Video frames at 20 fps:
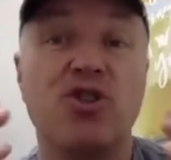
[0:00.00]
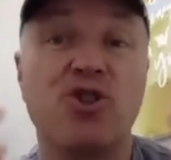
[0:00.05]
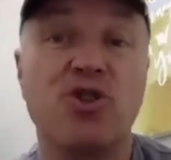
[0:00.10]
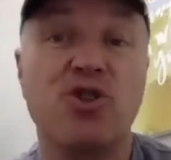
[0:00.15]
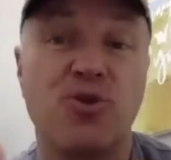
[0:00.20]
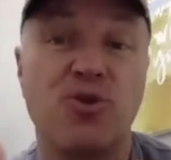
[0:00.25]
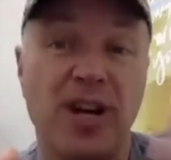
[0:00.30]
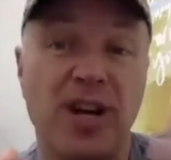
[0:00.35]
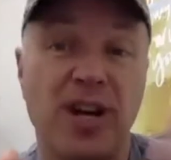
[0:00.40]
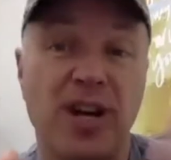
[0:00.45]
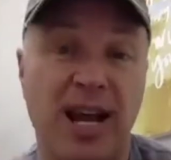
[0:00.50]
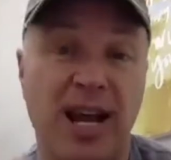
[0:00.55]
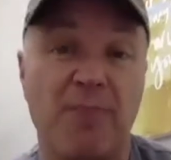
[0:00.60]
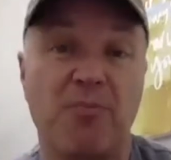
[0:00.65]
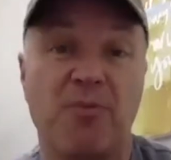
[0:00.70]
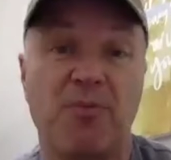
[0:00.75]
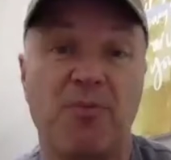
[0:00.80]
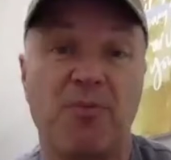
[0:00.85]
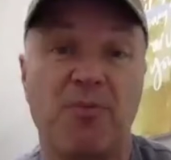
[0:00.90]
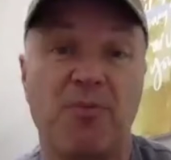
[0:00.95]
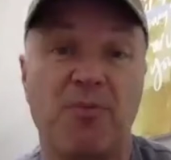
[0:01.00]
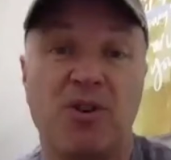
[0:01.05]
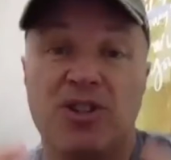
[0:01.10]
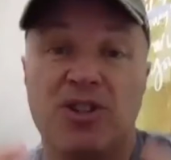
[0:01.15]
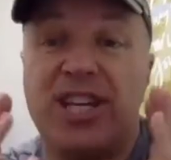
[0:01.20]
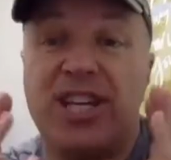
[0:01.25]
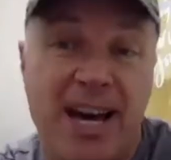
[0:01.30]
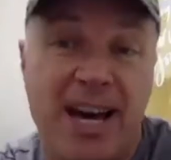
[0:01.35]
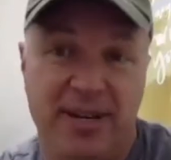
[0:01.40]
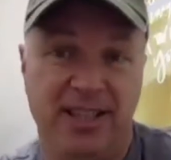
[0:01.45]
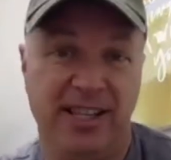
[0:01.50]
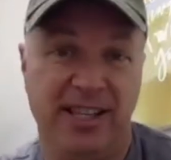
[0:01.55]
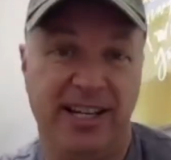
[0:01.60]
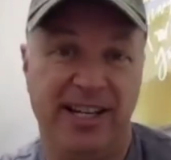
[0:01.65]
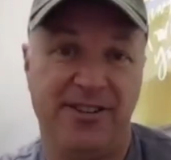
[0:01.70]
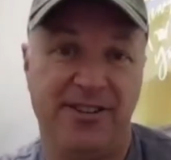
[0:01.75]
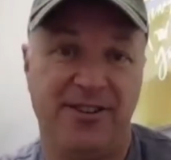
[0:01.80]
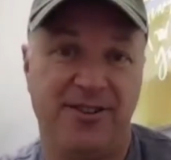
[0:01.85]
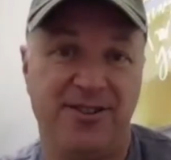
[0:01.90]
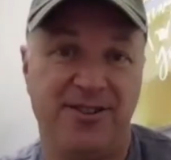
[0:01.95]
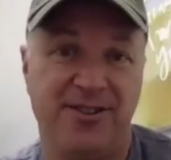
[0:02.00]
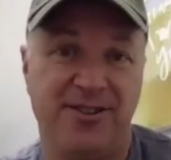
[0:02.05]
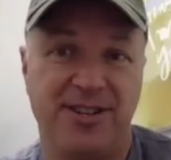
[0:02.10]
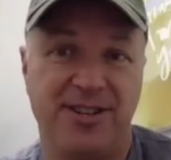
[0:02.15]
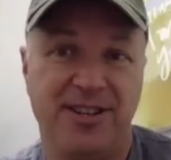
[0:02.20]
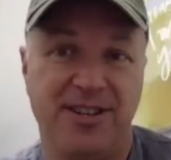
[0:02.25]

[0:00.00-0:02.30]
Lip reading: and I'm gonna tell them how to be